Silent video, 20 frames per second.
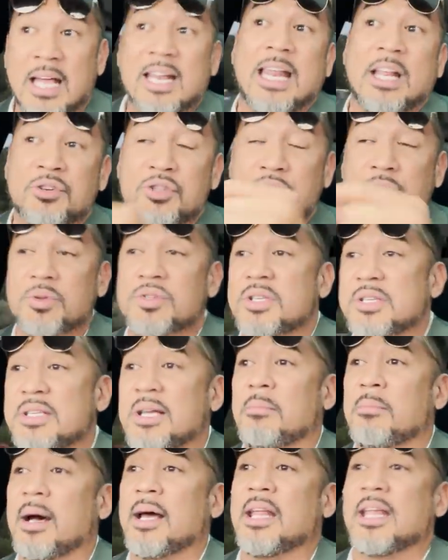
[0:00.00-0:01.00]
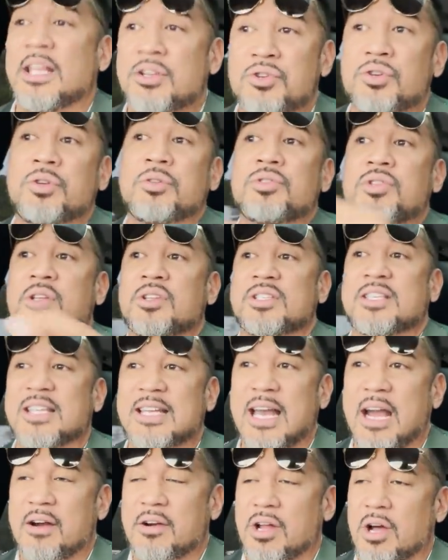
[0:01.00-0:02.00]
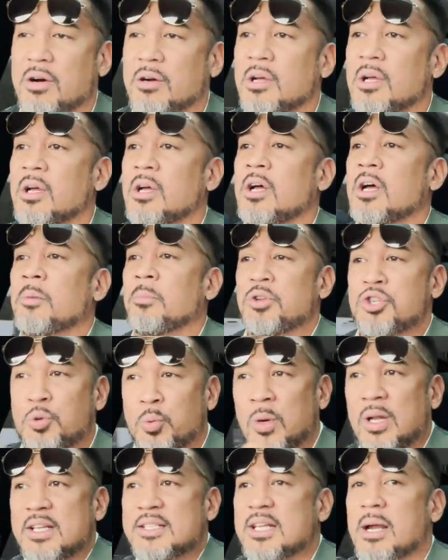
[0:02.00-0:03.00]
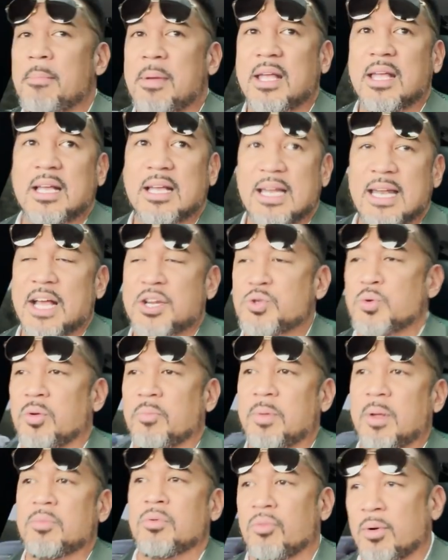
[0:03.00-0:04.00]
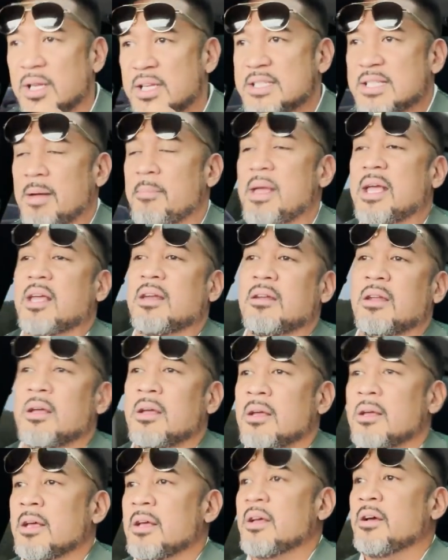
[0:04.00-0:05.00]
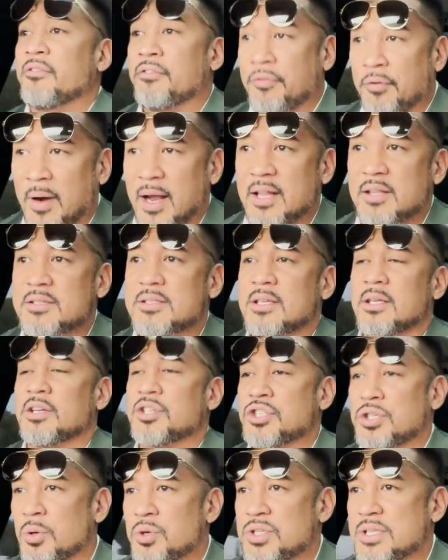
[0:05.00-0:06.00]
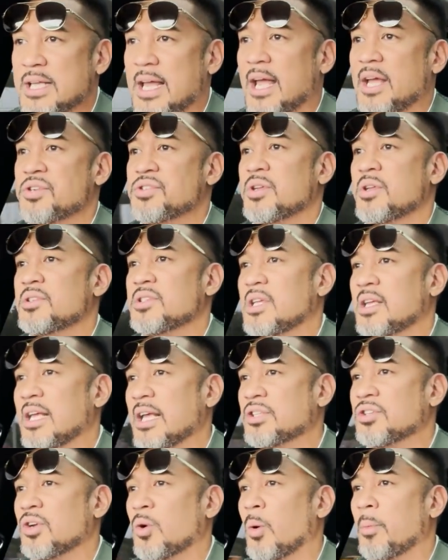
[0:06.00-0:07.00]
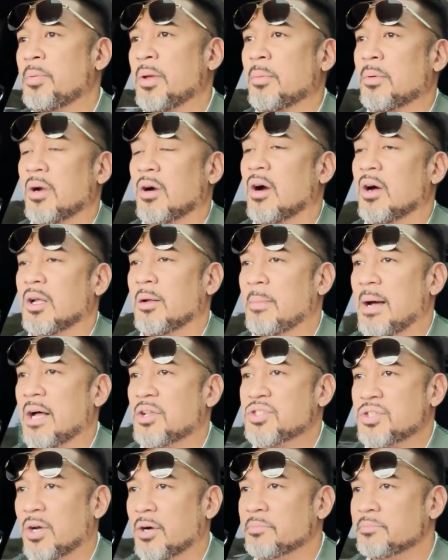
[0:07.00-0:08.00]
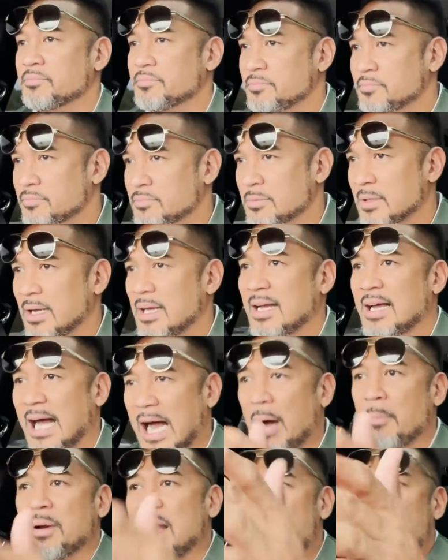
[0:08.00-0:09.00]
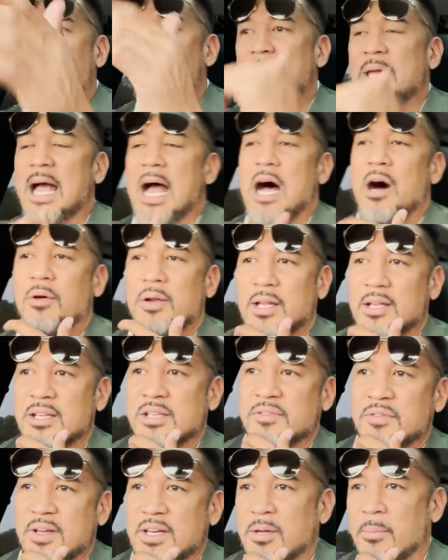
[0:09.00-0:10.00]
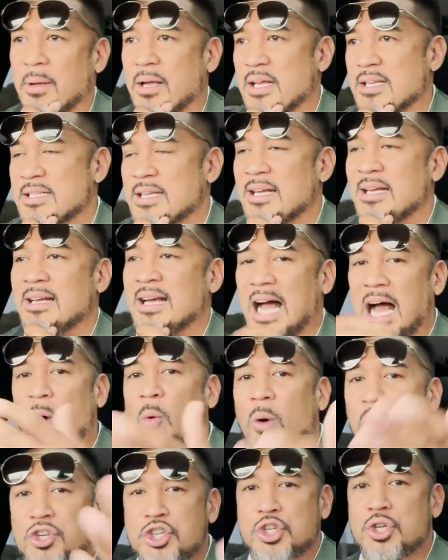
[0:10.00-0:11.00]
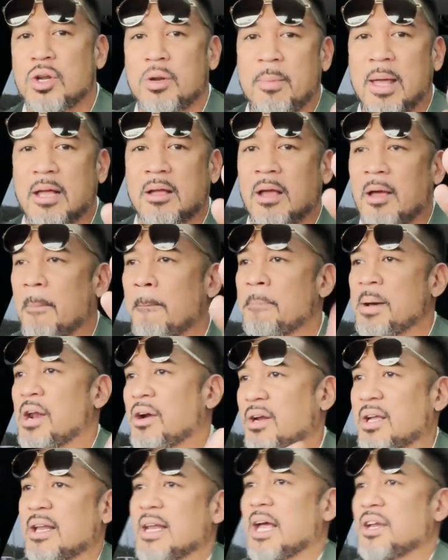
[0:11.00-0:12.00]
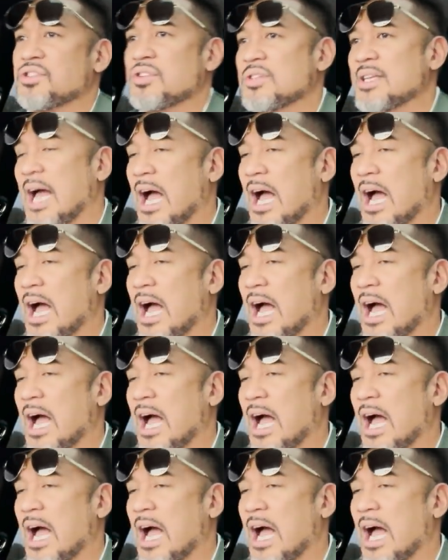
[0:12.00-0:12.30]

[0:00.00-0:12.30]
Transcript: You get introduced to somebody, you get introduced to a scenario, but you really start making connections with people, you really start making friends and associations, and you get to know what people are all about. So I'm gonna help you out in this video because I want you to make better connections.